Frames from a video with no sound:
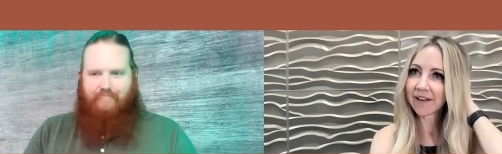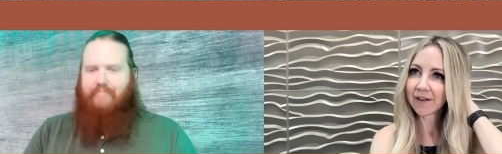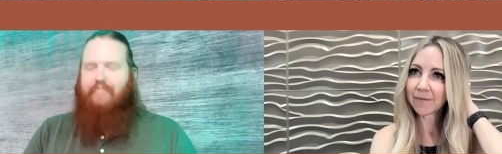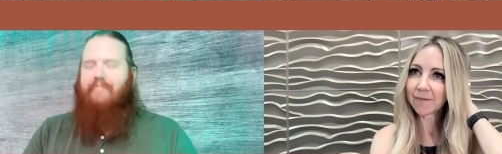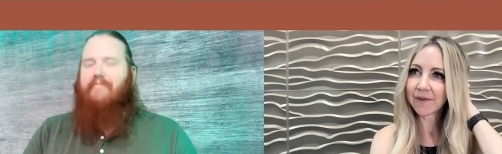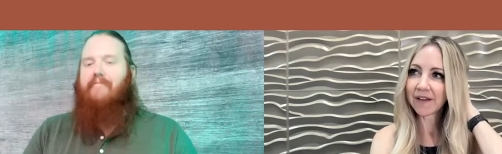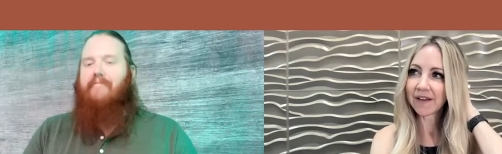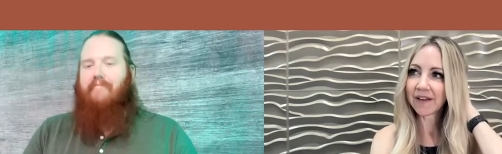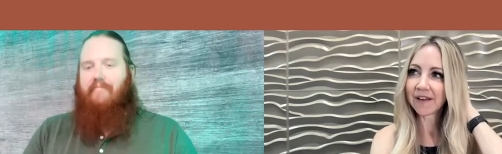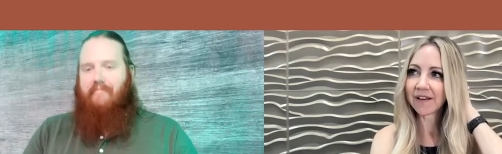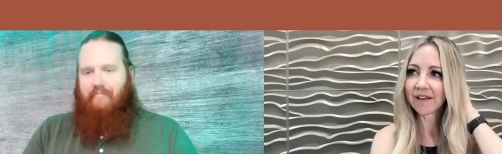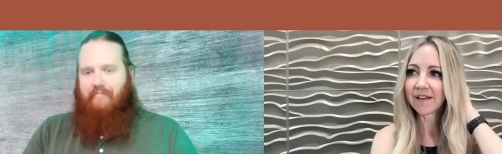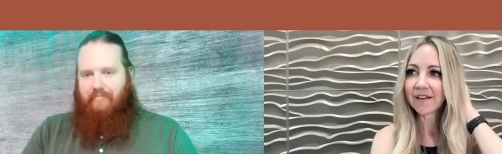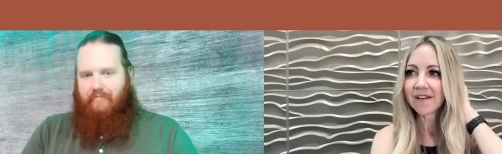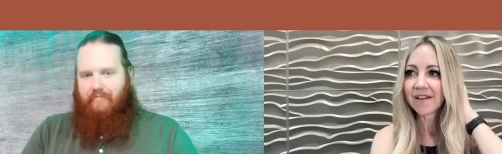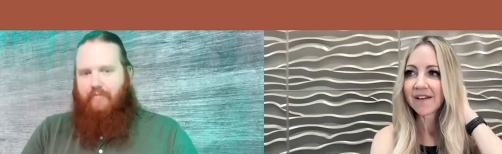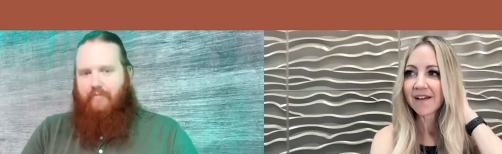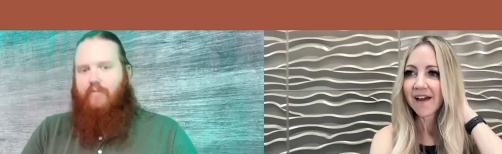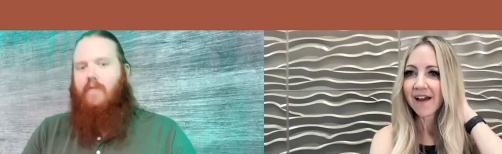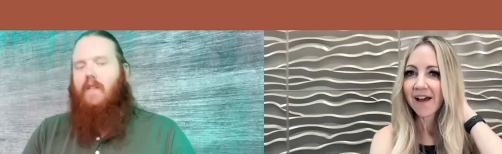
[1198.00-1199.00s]
Speaker 1: it could mm-hmm. be
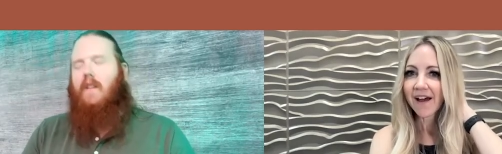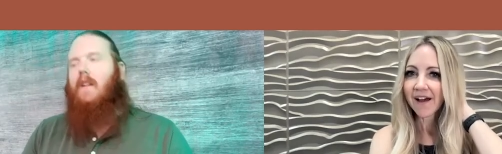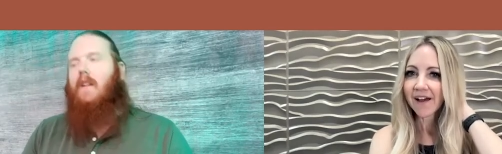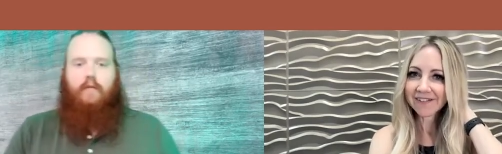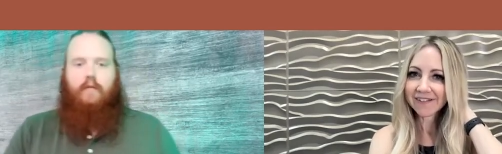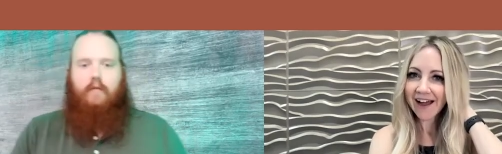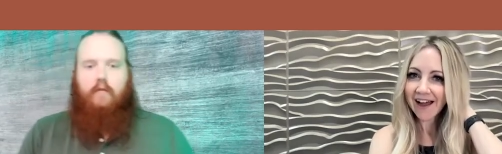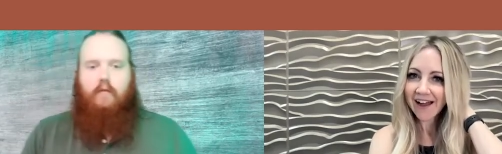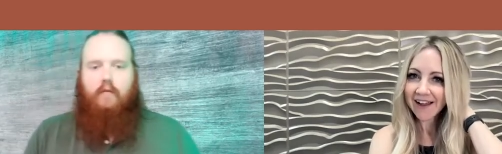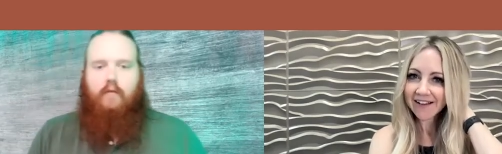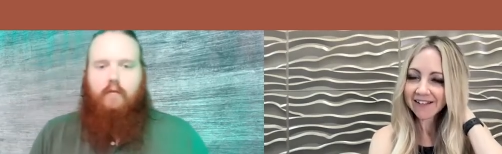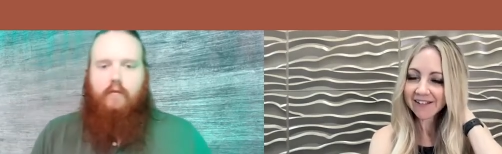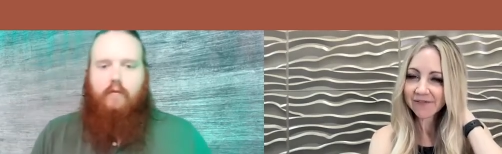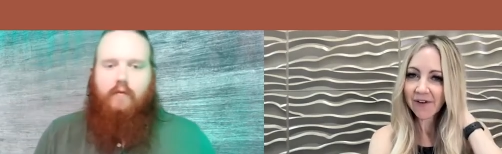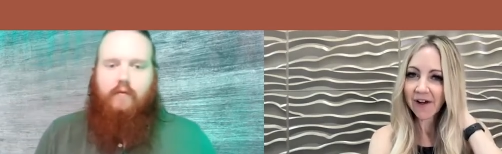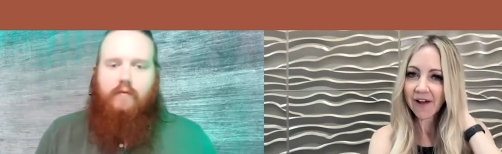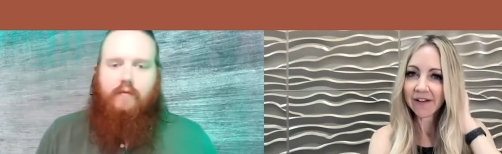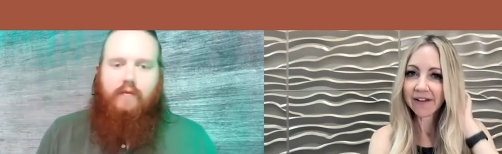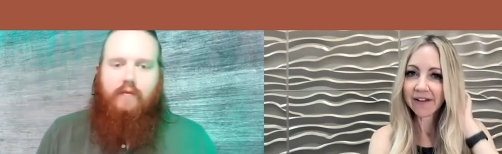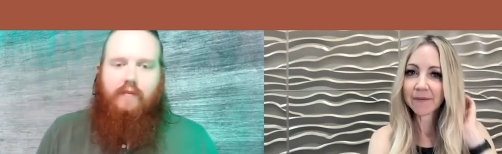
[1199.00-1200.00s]
the sky is
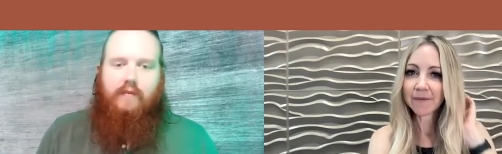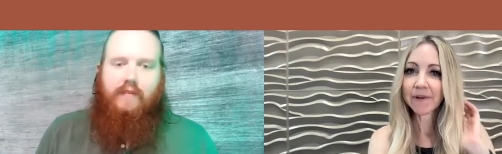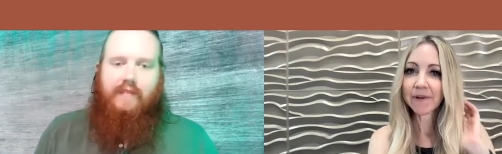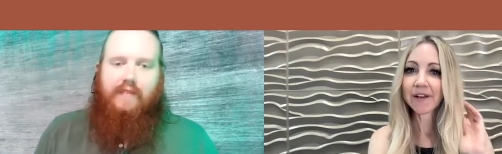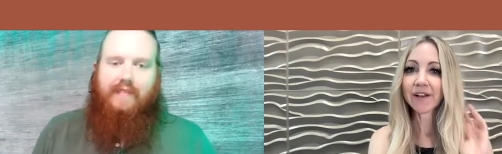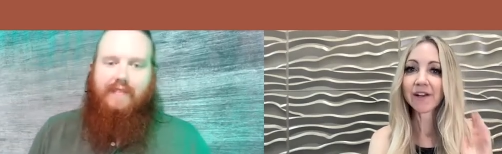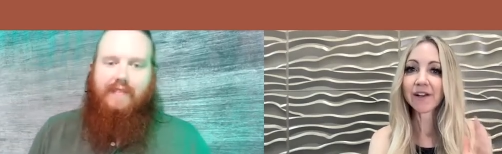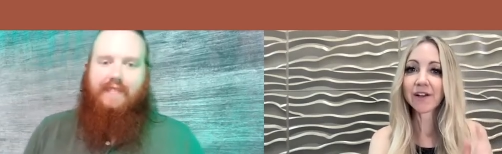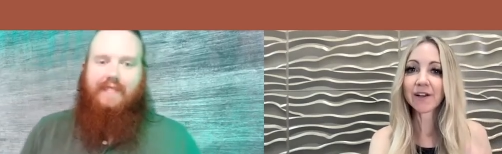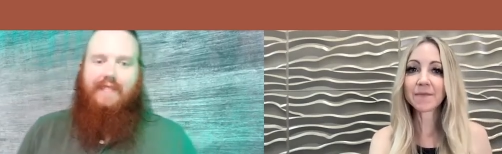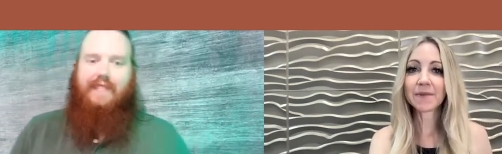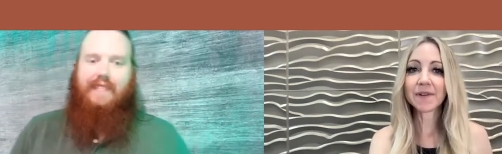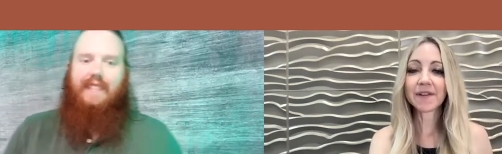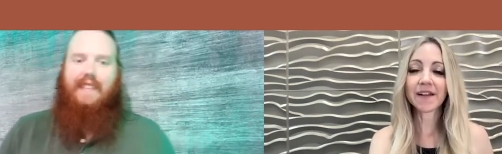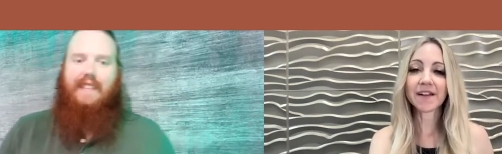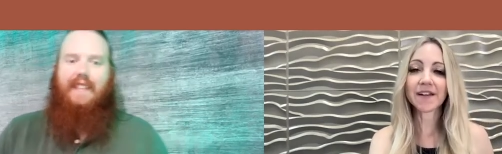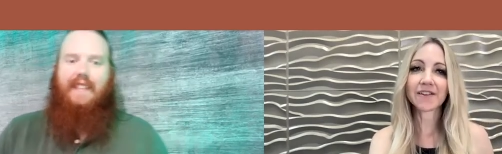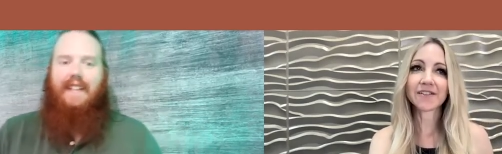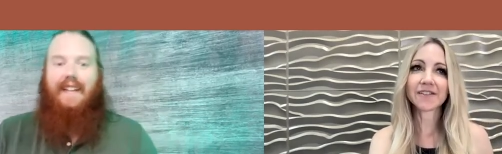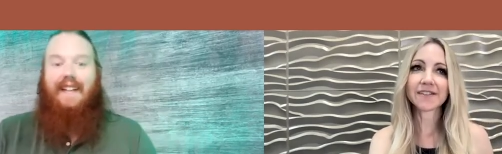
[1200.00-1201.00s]
falling, but it could be
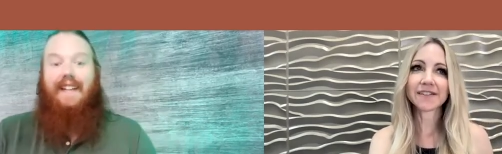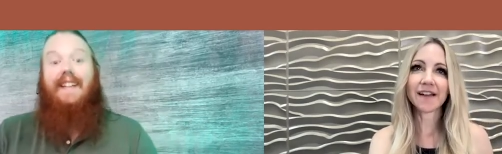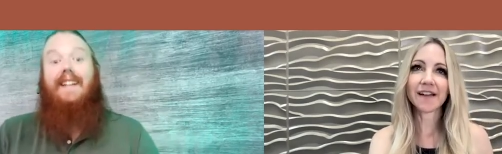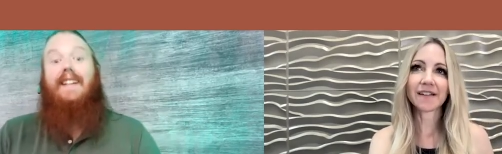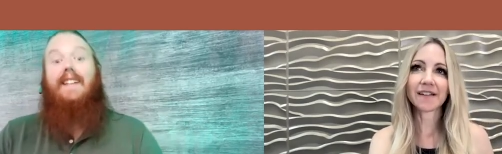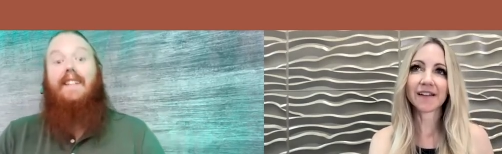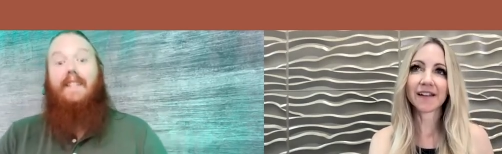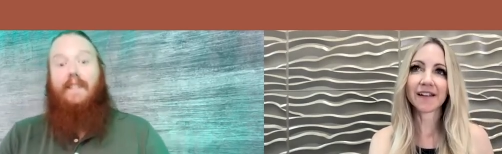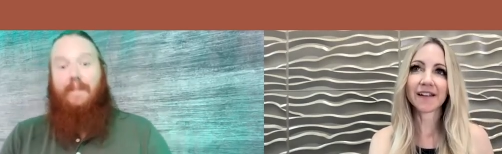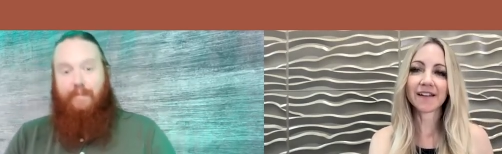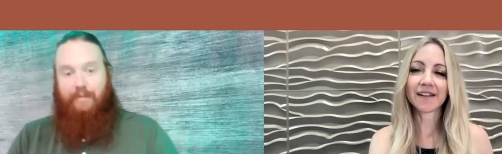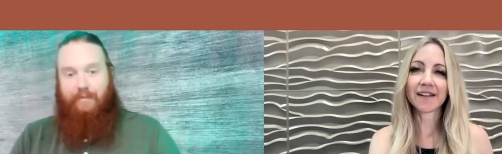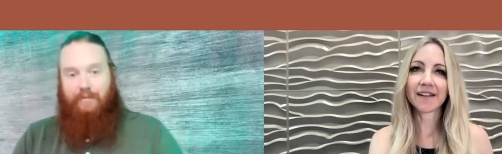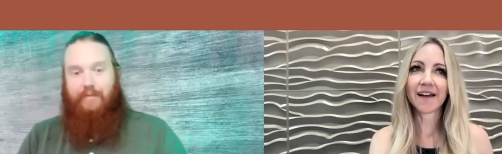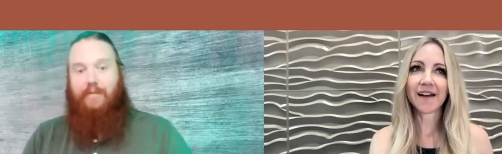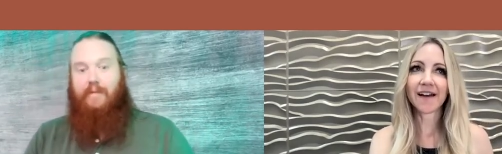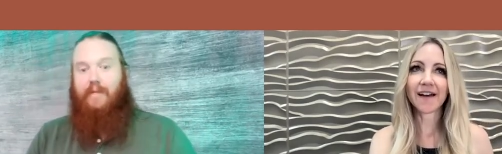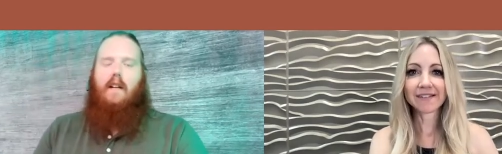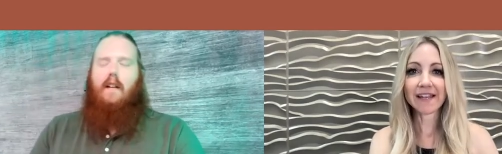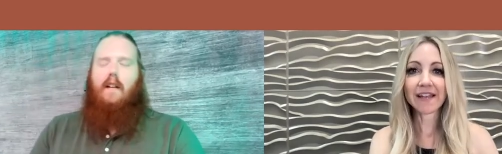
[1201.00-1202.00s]
that you're selling
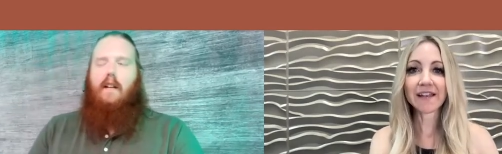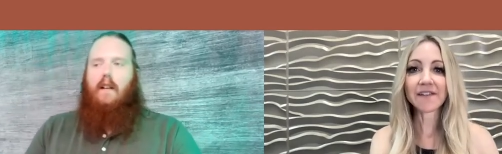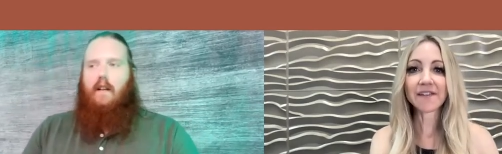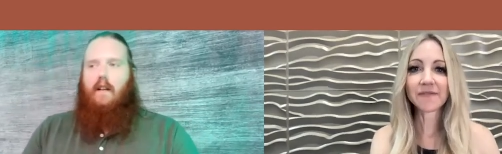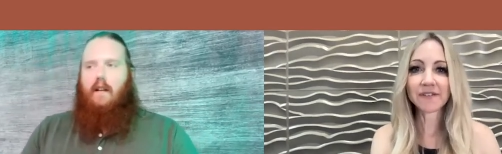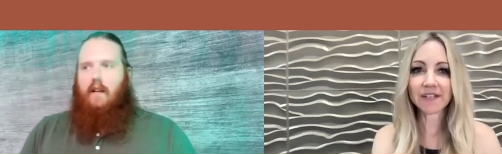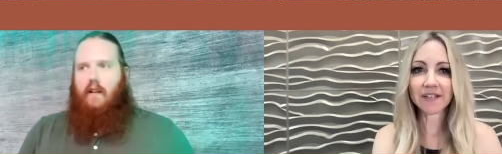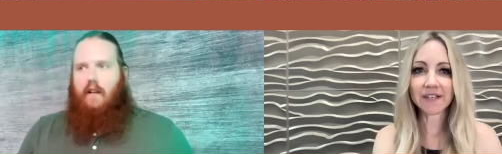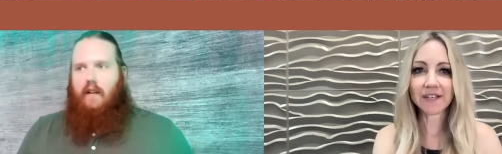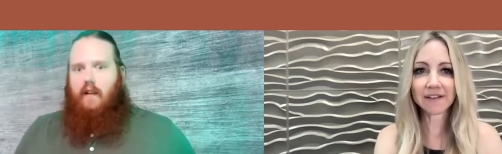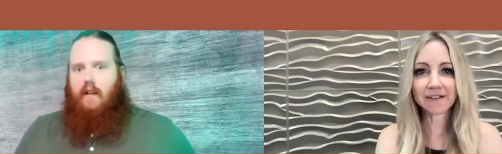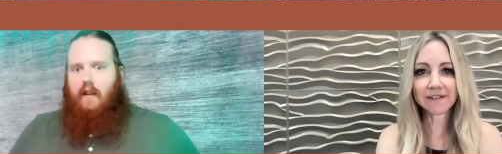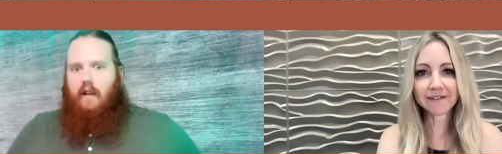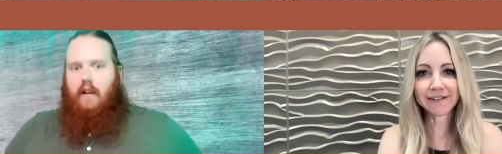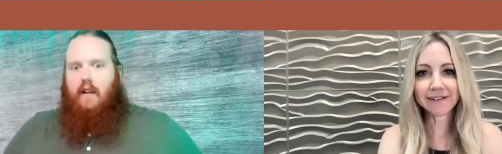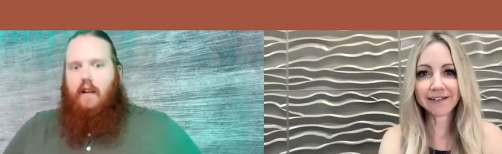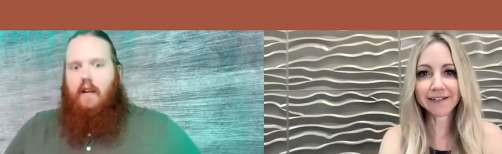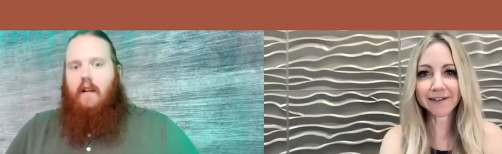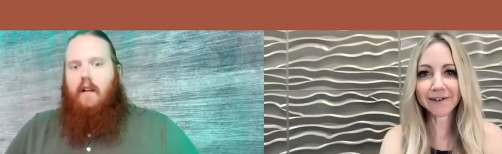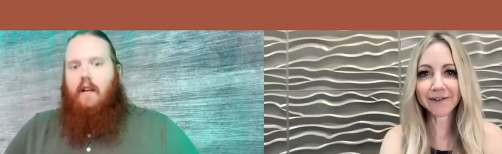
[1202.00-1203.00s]
safety.
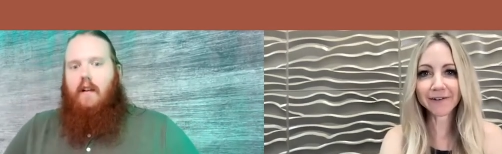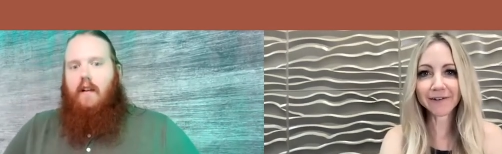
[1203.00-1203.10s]
You